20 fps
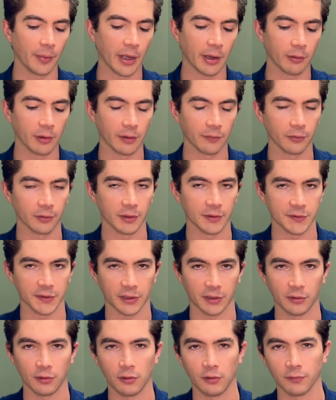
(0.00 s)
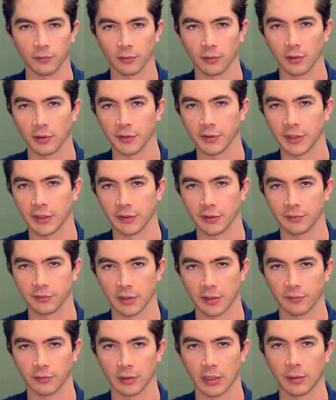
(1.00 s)
However, as like an overall daily
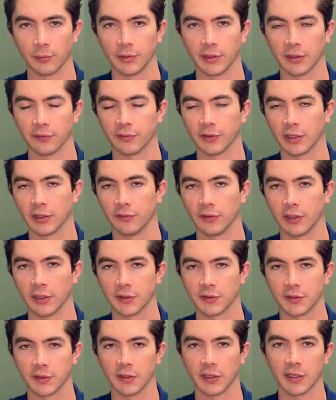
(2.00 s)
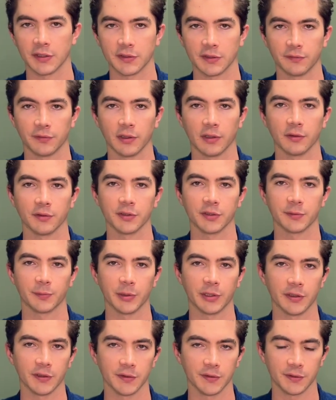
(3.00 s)
driver, I would definitely give the edge to the SFL just
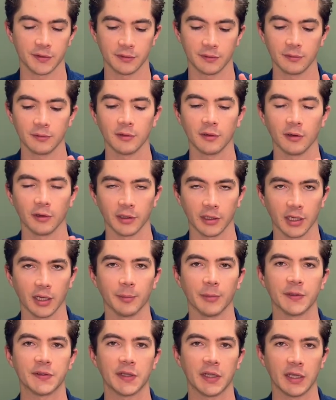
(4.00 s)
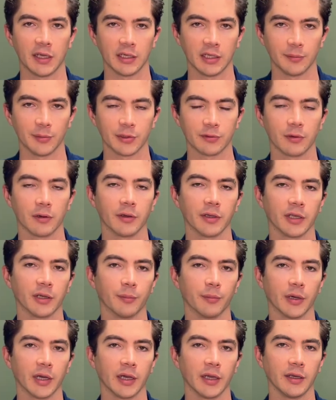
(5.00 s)
because ergonomics and image quality
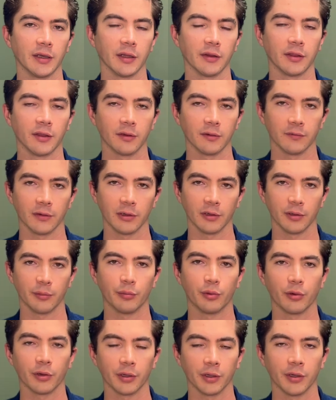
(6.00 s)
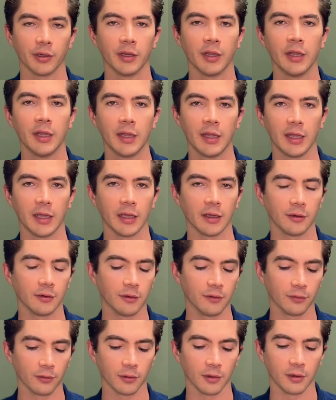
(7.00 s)
combined, I think, are very important. And
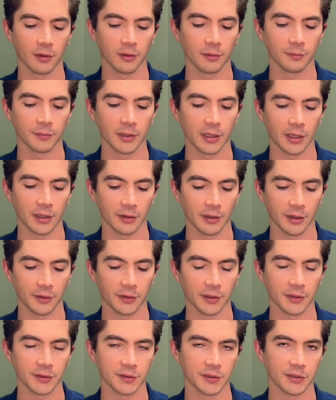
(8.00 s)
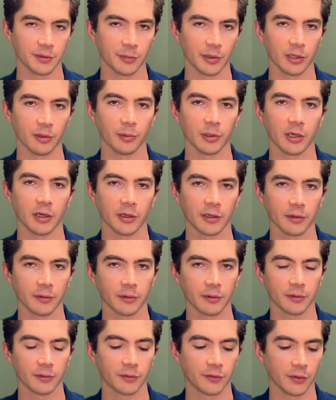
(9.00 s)
overall, I think it's just a better
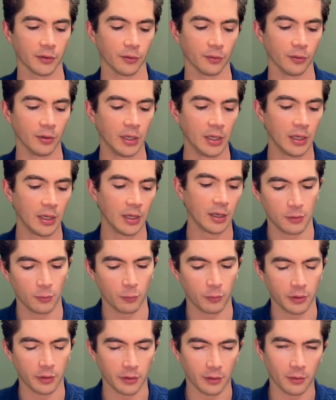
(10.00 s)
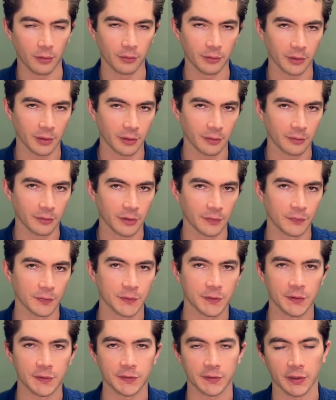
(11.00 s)
binocular. So one of the only other
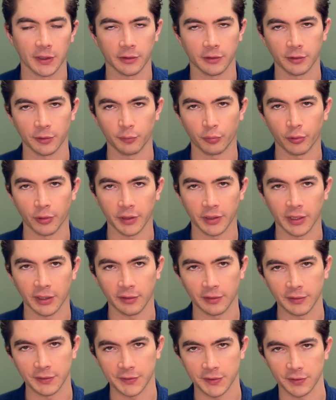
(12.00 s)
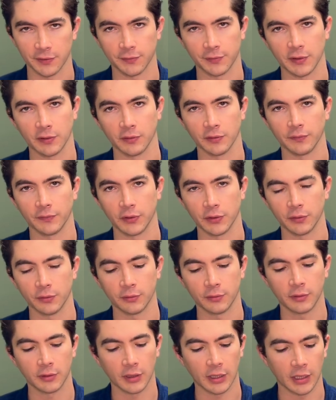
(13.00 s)
differences that I could point out is in the field of
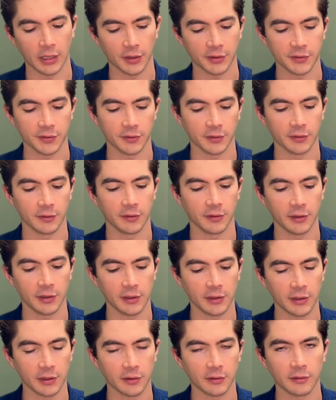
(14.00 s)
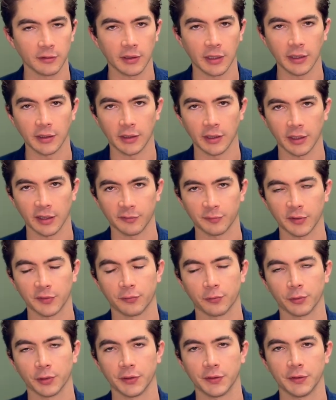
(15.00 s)
view. So the EL 8.5 by
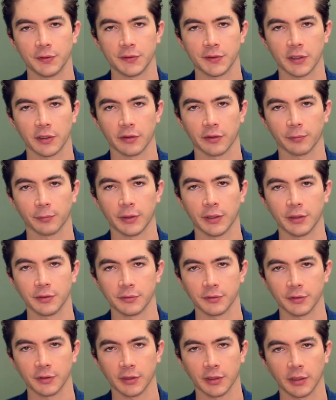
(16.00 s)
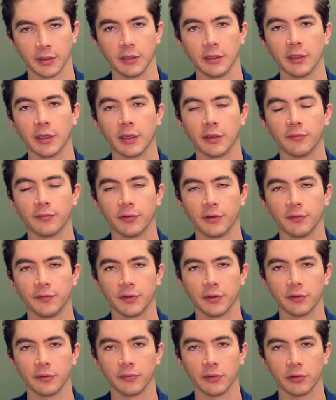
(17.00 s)
42 has got a 399-foot
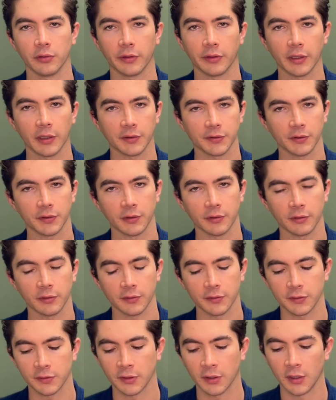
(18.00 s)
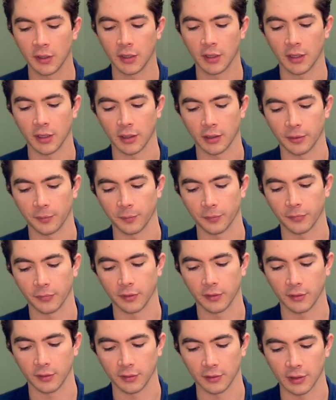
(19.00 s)
field of view at 1,000 yards.
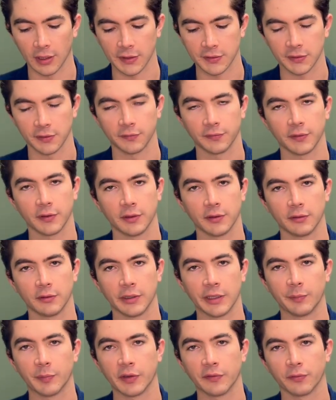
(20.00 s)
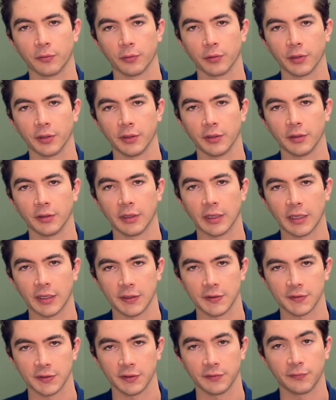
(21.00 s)
The SFL 8 by 40
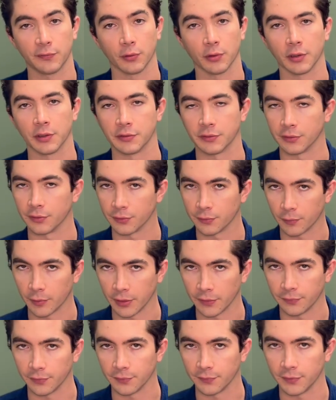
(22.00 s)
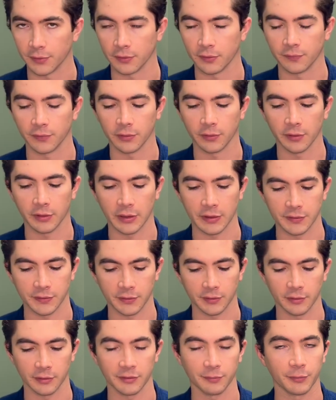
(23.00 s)
has a 420-foot field of view at 1,000
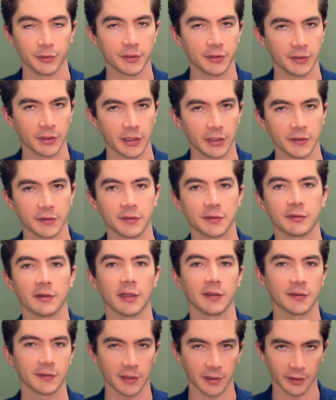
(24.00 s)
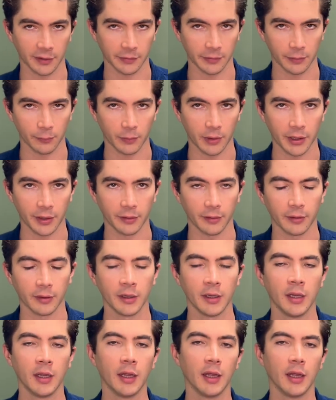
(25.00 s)
yards, which, yes, that's technically wider.